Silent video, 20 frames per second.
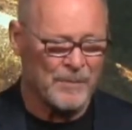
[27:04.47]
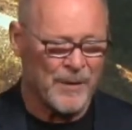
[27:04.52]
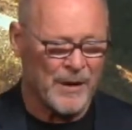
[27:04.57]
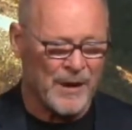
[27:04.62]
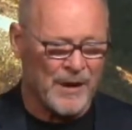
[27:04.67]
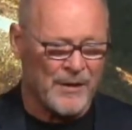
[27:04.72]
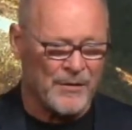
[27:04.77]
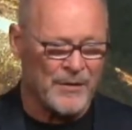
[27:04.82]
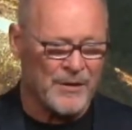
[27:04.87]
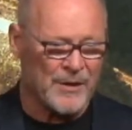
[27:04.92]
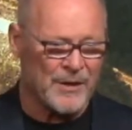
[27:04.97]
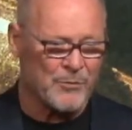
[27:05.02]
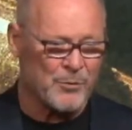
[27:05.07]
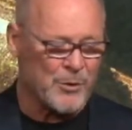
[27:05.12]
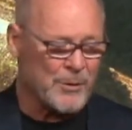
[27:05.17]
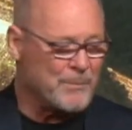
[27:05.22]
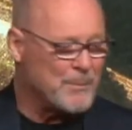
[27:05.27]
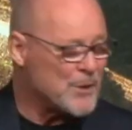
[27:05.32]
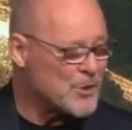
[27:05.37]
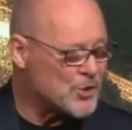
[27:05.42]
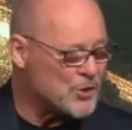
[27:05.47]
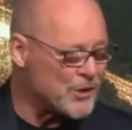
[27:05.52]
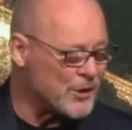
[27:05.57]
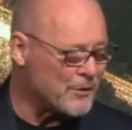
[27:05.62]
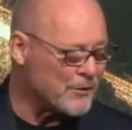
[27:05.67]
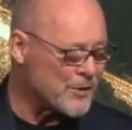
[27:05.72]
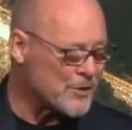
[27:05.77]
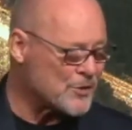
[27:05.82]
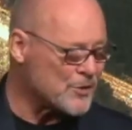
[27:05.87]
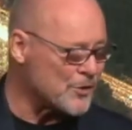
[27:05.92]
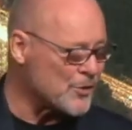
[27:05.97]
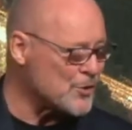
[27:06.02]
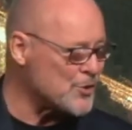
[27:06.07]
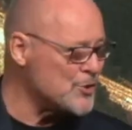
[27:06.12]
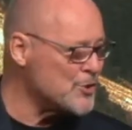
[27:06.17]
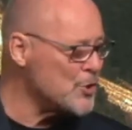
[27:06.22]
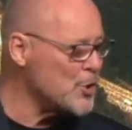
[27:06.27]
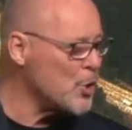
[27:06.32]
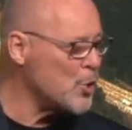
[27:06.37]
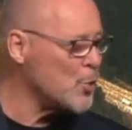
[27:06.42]
And they, we're missionaries, there's
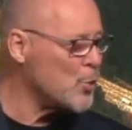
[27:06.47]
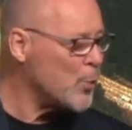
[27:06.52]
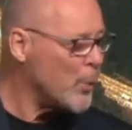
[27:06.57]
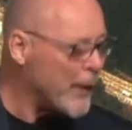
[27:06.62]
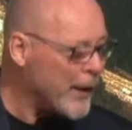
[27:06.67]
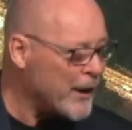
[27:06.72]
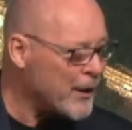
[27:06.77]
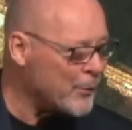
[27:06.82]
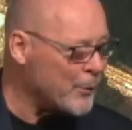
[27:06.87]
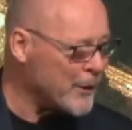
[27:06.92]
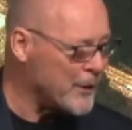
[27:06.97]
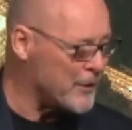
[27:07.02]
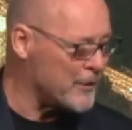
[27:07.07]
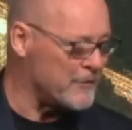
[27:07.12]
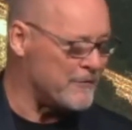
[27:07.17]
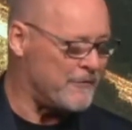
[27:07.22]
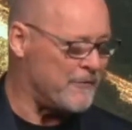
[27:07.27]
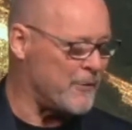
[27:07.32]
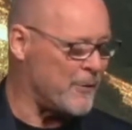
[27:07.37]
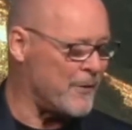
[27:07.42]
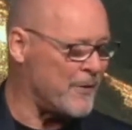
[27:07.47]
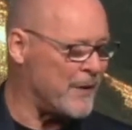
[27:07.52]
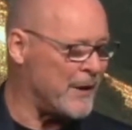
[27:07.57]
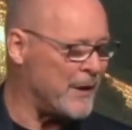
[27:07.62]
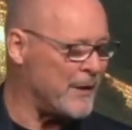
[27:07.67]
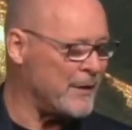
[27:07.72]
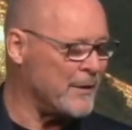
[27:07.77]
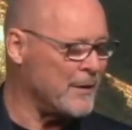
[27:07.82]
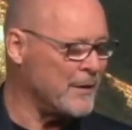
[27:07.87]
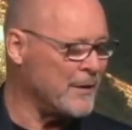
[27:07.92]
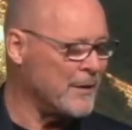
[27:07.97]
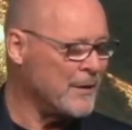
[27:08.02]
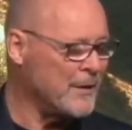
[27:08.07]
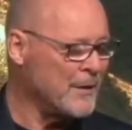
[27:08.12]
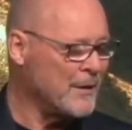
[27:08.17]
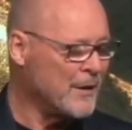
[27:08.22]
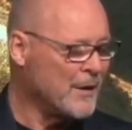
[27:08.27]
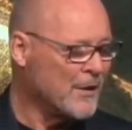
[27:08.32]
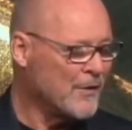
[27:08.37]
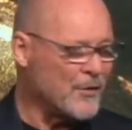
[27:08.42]
no way we could afford that.
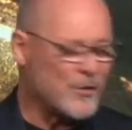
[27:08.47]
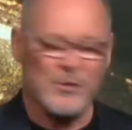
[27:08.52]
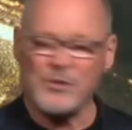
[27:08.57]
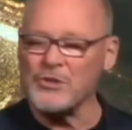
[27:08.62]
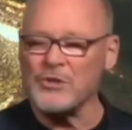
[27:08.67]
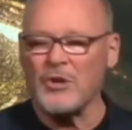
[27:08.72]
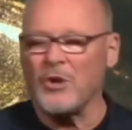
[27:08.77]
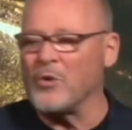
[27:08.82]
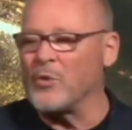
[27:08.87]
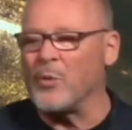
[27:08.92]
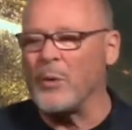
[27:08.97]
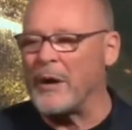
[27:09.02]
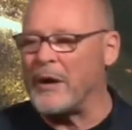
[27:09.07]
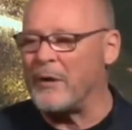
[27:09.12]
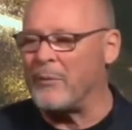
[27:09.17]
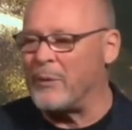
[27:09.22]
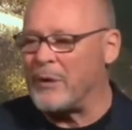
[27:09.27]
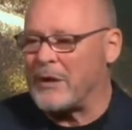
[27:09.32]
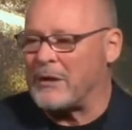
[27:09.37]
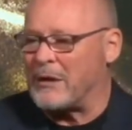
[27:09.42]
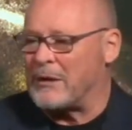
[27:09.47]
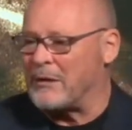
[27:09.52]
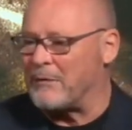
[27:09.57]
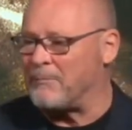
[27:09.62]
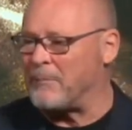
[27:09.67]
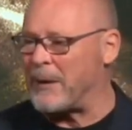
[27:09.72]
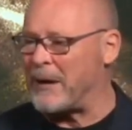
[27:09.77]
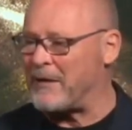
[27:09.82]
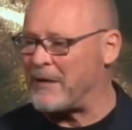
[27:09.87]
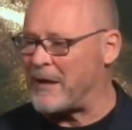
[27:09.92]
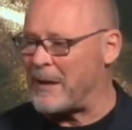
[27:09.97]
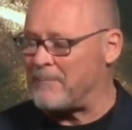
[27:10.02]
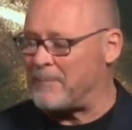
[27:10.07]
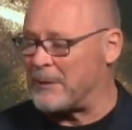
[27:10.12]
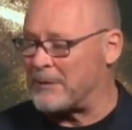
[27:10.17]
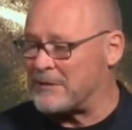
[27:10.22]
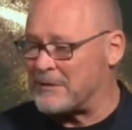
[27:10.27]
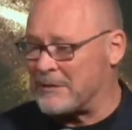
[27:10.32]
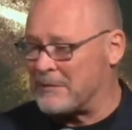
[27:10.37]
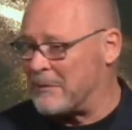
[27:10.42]
There's no way we could have paid that,
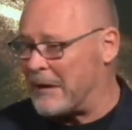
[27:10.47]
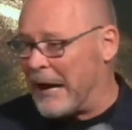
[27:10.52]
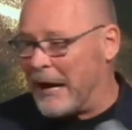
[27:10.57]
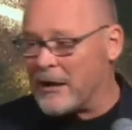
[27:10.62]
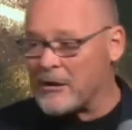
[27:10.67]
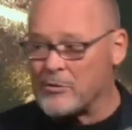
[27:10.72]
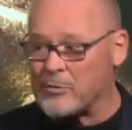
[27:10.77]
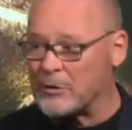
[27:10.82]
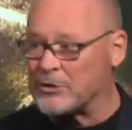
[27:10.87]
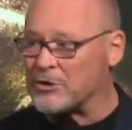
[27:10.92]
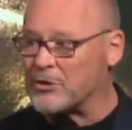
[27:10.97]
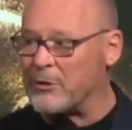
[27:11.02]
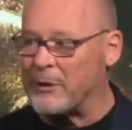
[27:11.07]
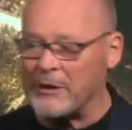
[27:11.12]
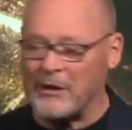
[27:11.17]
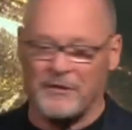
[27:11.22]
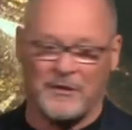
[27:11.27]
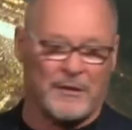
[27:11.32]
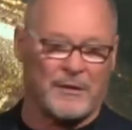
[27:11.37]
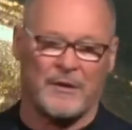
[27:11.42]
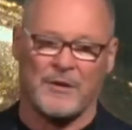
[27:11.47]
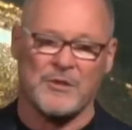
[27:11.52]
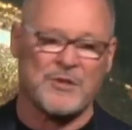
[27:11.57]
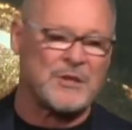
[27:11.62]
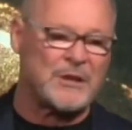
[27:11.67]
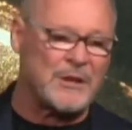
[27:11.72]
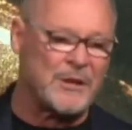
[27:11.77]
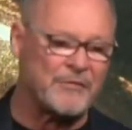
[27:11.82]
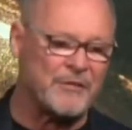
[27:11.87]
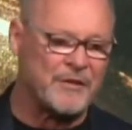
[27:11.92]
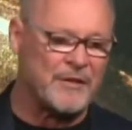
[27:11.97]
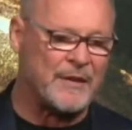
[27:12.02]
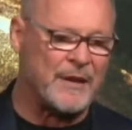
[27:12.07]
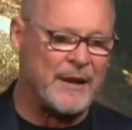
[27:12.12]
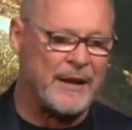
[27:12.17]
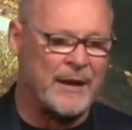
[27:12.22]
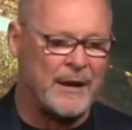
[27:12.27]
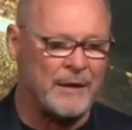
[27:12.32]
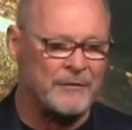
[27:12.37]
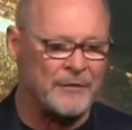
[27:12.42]
but dads will do anything. They'll sell everything they
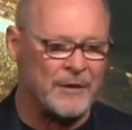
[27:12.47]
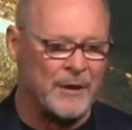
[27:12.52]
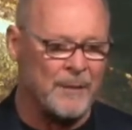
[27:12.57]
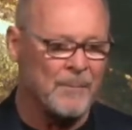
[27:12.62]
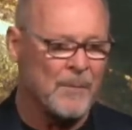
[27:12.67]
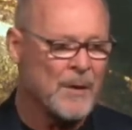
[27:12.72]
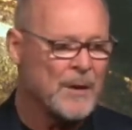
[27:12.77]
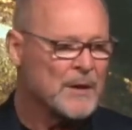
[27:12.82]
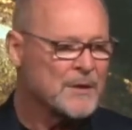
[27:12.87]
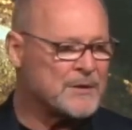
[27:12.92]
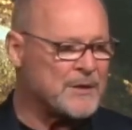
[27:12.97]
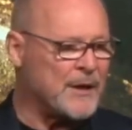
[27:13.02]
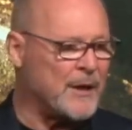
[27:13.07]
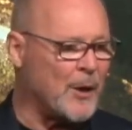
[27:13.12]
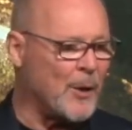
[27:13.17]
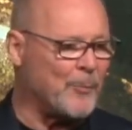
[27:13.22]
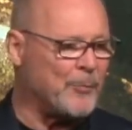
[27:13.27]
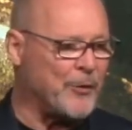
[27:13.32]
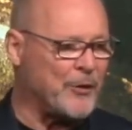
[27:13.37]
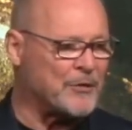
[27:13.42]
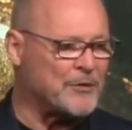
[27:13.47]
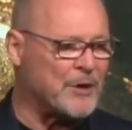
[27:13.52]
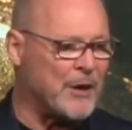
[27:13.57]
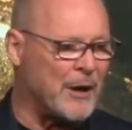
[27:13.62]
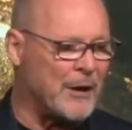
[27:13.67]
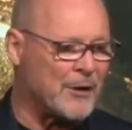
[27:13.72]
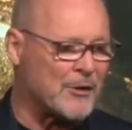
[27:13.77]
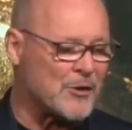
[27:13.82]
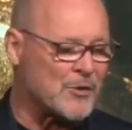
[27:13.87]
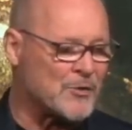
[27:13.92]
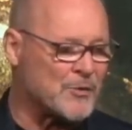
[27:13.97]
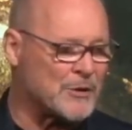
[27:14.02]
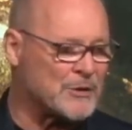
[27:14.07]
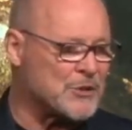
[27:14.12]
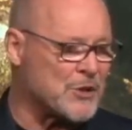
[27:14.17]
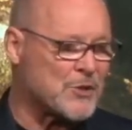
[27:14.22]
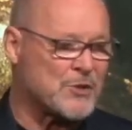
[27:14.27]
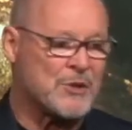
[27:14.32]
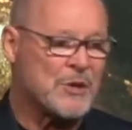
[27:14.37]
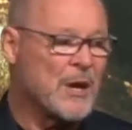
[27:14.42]
have to, to help their daughters. We
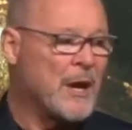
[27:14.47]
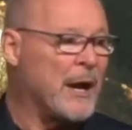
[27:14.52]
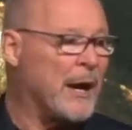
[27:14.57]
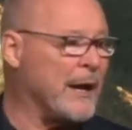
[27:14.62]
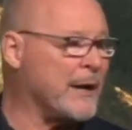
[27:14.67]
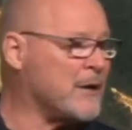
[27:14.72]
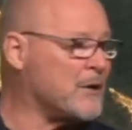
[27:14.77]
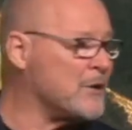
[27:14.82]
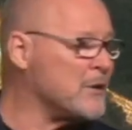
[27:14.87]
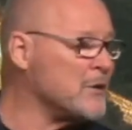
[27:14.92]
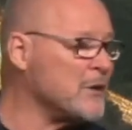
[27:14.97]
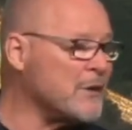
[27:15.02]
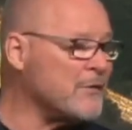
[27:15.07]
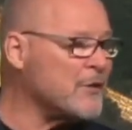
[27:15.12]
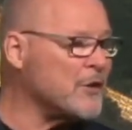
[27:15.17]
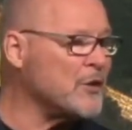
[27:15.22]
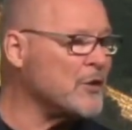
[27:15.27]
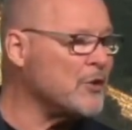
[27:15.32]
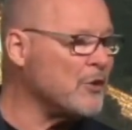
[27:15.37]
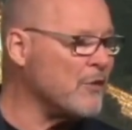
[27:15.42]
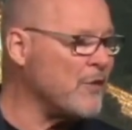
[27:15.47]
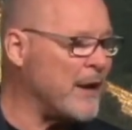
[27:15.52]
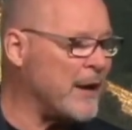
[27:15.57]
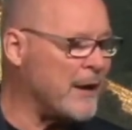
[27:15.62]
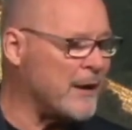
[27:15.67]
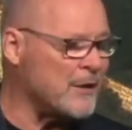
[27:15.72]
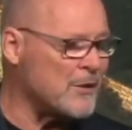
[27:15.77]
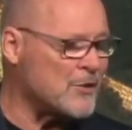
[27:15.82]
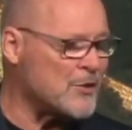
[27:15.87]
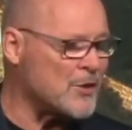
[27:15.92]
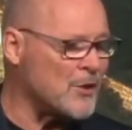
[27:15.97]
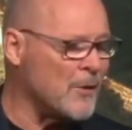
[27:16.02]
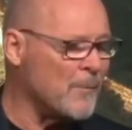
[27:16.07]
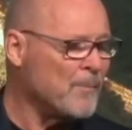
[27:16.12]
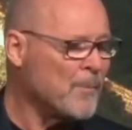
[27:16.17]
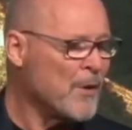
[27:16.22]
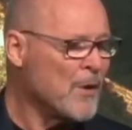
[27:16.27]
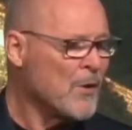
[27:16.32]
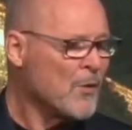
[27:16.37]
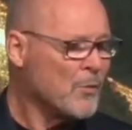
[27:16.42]
just, I couldn't even do that. So
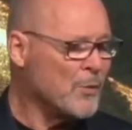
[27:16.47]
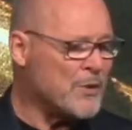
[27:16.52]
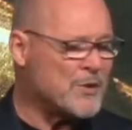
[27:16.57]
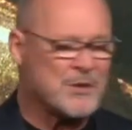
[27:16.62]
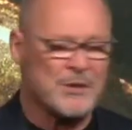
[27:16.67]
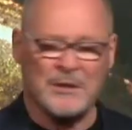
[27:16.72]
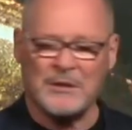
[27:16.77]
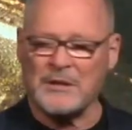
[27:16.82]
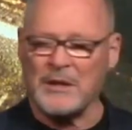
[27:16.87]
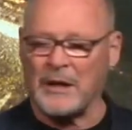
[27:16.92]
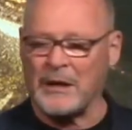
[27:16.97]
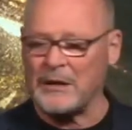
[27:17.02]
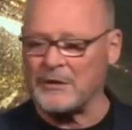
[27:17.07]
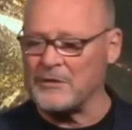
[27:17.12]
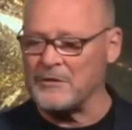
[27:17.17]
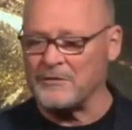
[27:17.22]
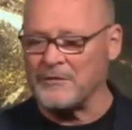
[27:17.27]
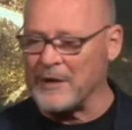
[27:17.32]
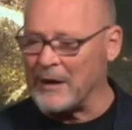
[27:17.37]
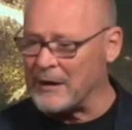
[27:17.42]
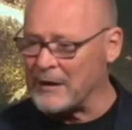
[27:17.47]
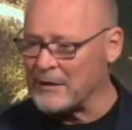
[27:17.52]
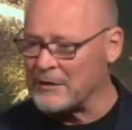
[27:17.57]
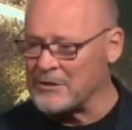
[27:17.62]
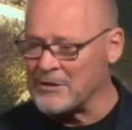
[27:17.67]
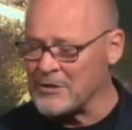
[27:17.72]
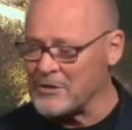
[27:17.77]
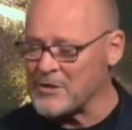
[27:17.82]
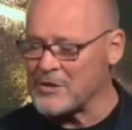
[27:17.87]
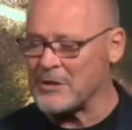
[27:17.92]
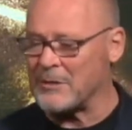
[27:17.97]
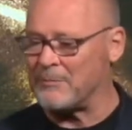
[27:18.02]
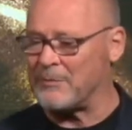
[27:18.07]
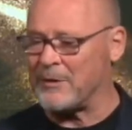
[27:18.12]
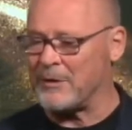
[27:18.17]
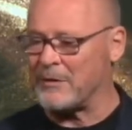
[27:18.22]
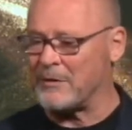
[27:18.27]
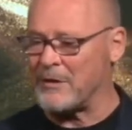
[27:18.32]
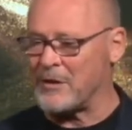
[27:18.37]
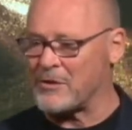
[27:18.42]
we said, God, you've got to do
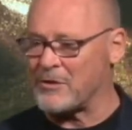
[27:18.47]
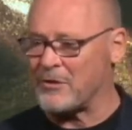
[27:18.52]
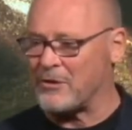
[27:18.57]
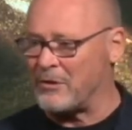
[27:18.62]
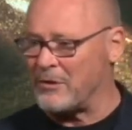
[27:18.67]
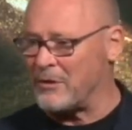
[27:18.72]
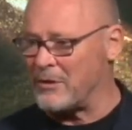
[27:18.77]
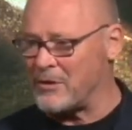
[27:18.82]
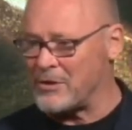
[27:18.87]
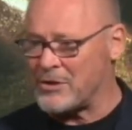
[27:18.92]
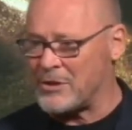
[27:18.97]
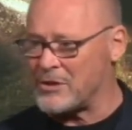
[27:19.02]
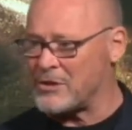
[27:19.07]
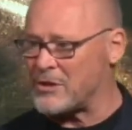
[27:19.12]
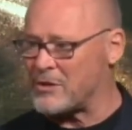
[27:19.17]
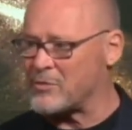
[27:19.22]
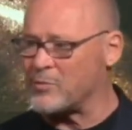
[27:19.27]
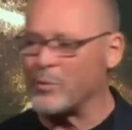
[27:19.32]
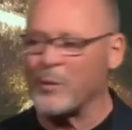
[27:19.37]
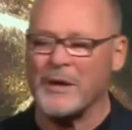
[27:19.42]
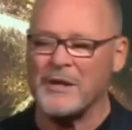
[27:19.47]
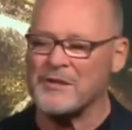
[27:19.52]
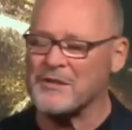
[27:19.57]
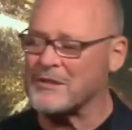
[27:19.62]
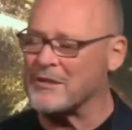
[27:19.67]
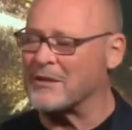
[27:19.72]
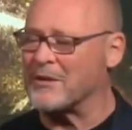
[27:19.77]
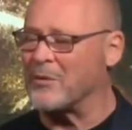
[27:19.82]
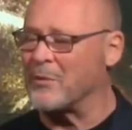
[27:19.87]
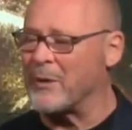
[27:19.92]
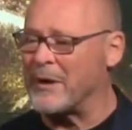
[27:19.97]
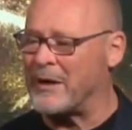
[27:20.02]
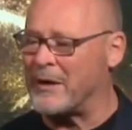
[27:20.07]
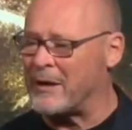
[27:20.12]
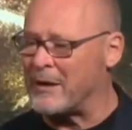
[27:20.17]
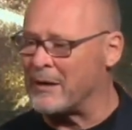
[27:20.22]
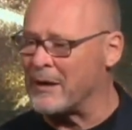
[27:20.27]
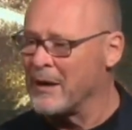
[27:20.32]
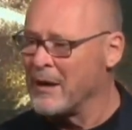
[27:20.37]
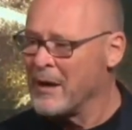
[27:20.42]
something. This girl, she's just wasting away.
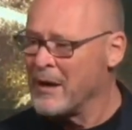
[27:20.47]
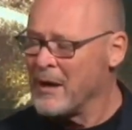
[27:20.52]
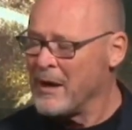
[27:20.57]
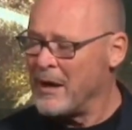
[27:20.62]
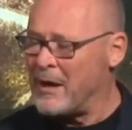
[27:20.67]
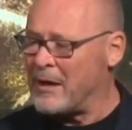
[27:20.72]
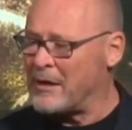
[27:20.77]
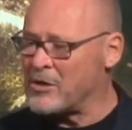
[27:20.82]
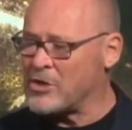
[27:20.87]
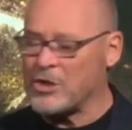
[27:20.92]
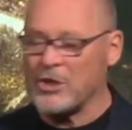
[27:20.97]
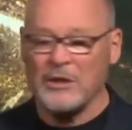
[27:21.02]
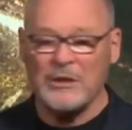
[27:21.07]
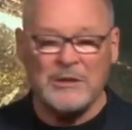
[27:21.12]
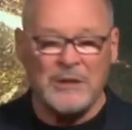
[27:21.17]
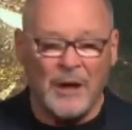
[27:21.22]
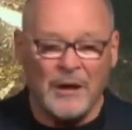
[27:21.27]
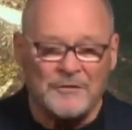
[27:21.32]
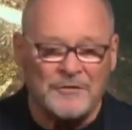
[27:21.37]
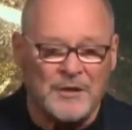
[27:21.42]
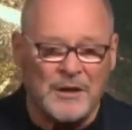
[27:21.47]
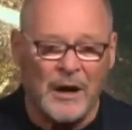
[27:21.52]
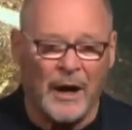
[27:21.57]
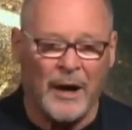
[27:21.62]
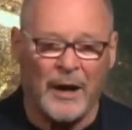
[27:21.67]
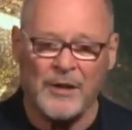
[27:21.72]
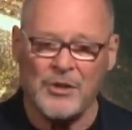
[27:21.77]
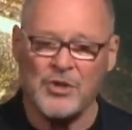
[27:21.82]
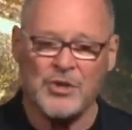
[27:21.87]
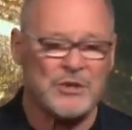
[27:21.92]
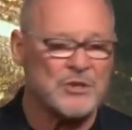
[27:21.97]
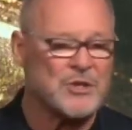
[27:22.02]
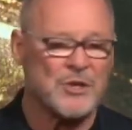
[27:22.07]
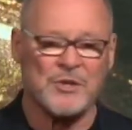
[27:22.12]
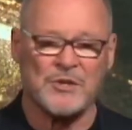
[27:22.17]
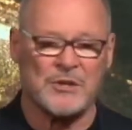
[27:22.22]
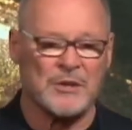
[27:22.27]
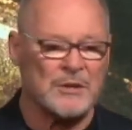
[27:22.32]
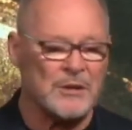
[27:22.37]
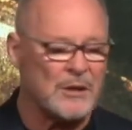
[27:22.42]
And, and she loved God, she
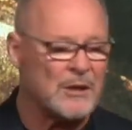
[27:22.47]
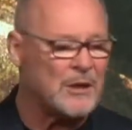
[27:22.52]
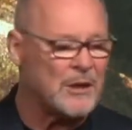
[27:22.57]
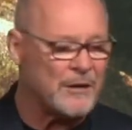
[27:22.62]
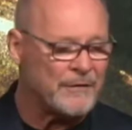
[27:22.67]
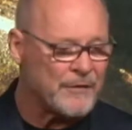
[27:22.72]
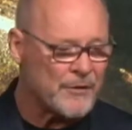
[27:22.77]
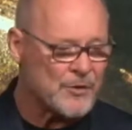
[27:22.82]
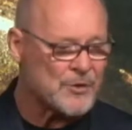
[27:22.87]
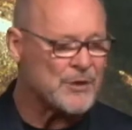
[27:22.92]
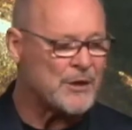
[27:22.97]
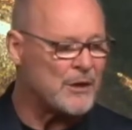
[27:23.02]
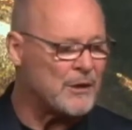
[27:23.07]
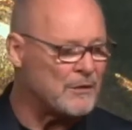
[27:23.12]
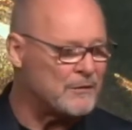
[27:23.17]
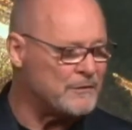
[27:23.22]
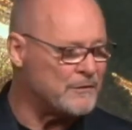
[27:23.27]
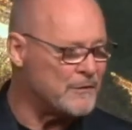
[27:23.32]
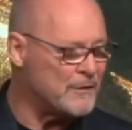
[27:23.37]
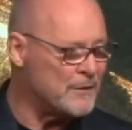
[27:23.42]
just didn't love herself.